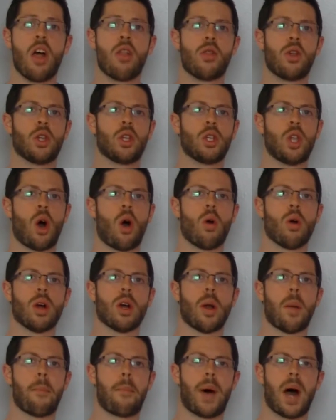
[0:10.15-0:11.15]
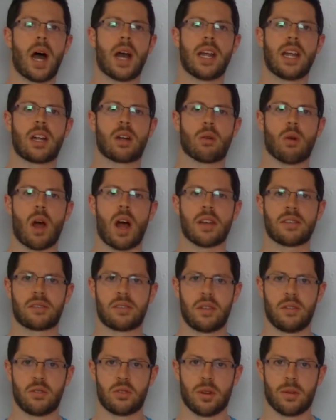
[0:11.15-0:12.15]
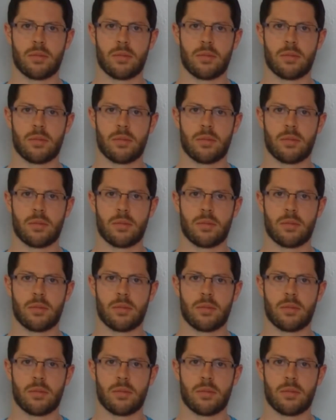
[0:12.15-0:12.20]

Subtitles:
the lower body cross syndrome.